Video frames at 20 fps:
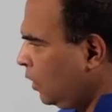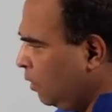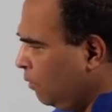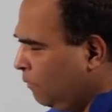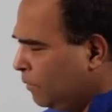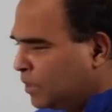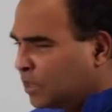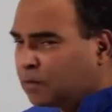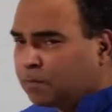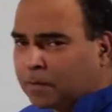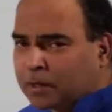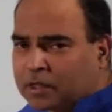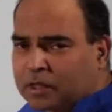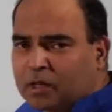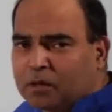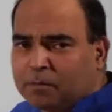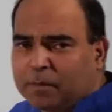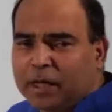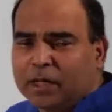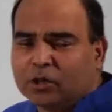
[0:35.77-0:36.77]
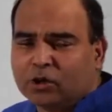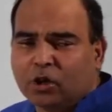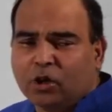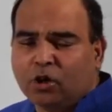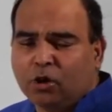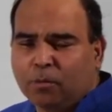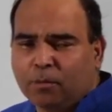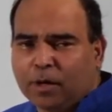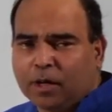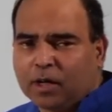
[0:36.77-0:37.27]
which is puzzles based on
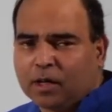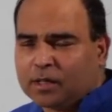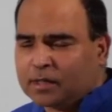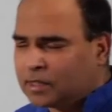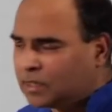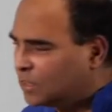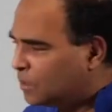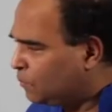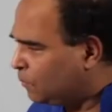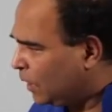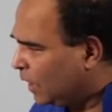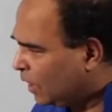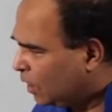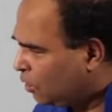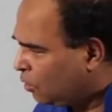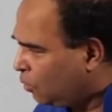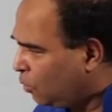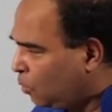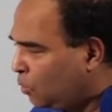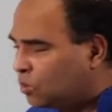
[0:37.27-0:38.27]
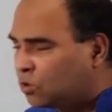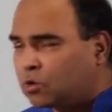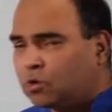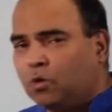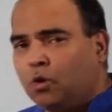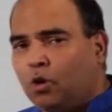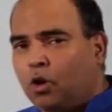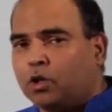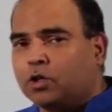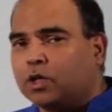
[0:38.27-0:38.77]
numericals. This is very close
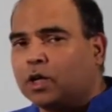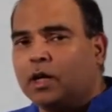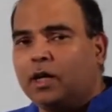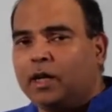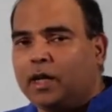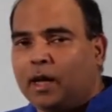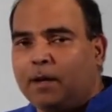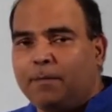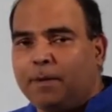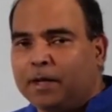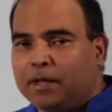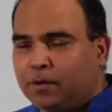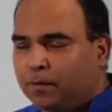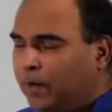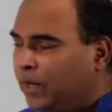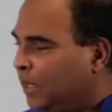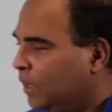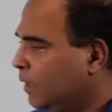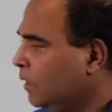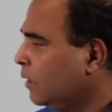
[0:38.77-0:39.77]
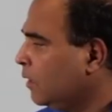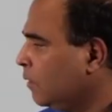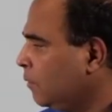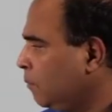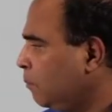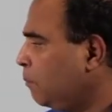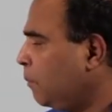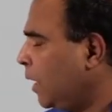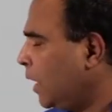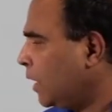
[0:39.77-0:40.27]
to logical DI, by the way,
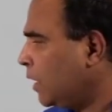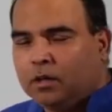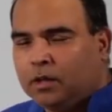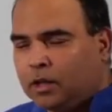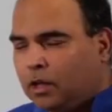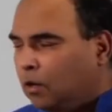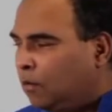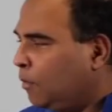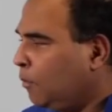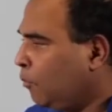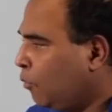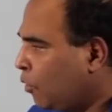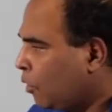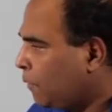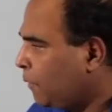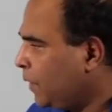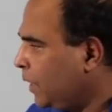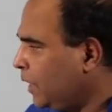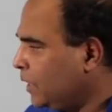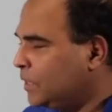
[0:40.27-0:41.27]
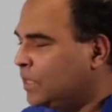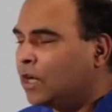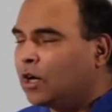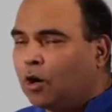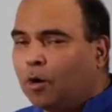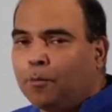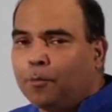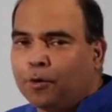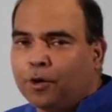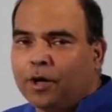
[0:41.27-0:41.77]
but there'll be more of a reasoning
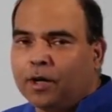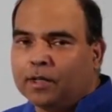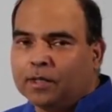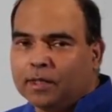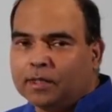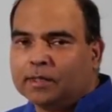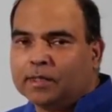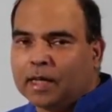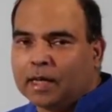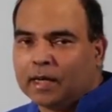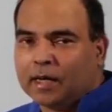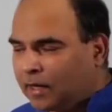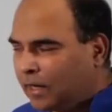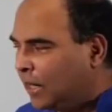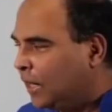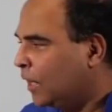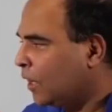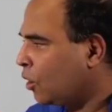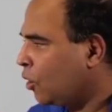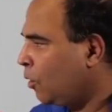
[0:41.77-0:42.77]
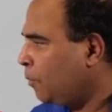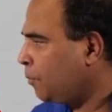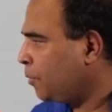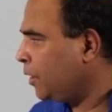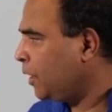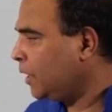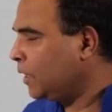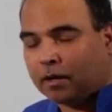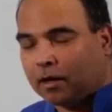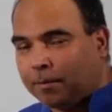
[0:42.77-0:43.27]
component in this than a data
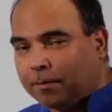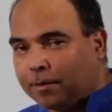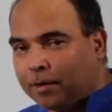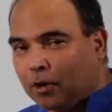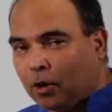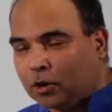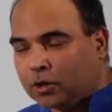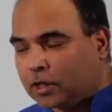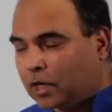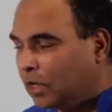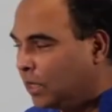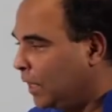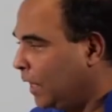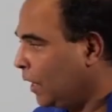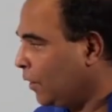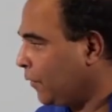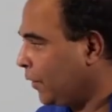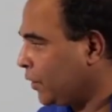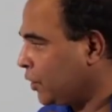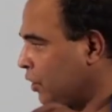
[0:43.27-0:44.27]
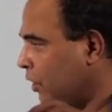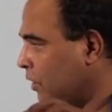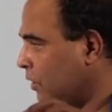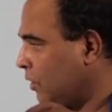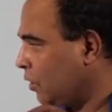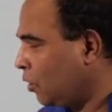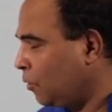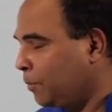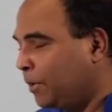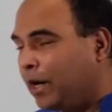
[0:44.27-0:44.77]
component. I mean, logical DI question is
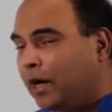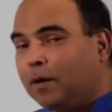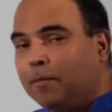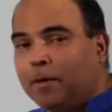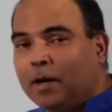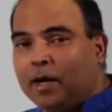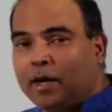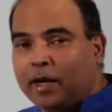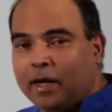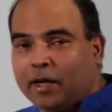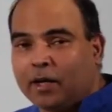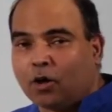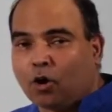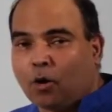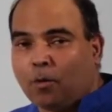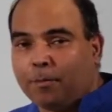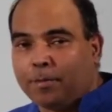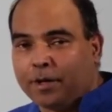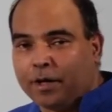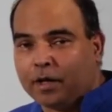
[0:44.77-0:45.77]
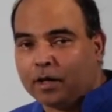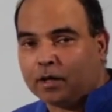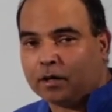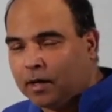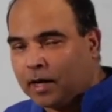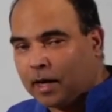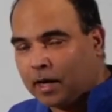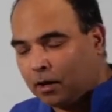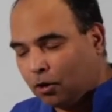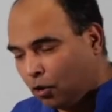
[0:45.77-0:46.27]
dominated by a data component
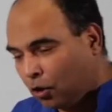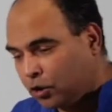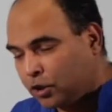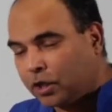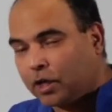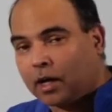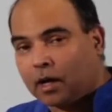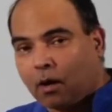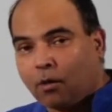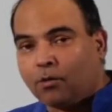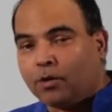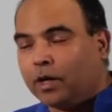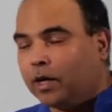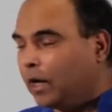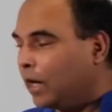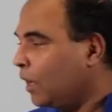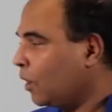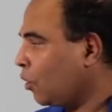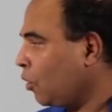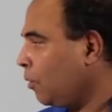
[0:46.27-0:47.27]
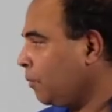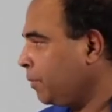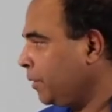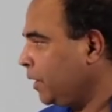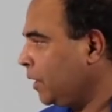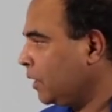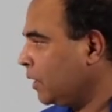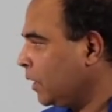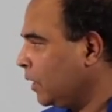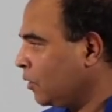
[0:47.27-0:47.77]
and logic around the data
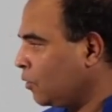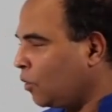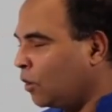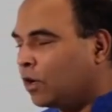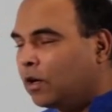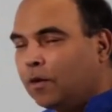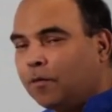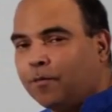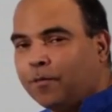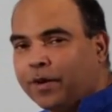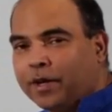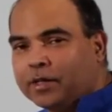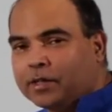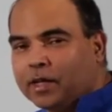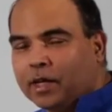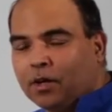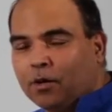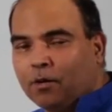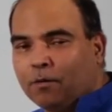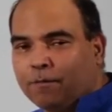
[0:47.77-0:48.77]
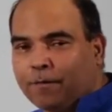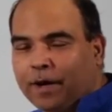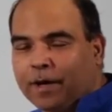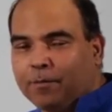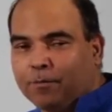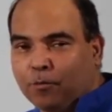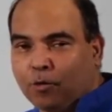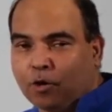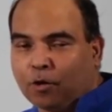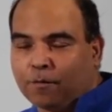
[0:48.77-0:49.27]
component. In quantitative reasoning, you'll
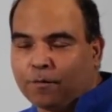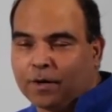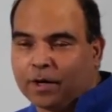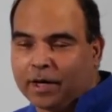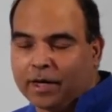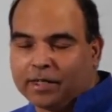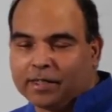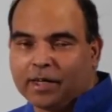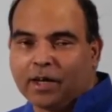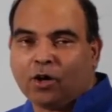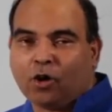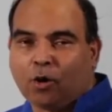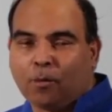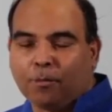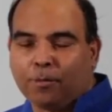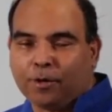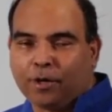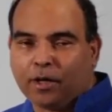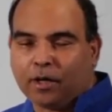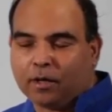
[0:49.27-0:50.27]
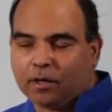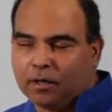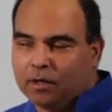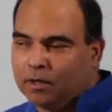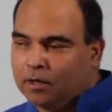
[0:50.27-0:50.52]
find more of a reasoning component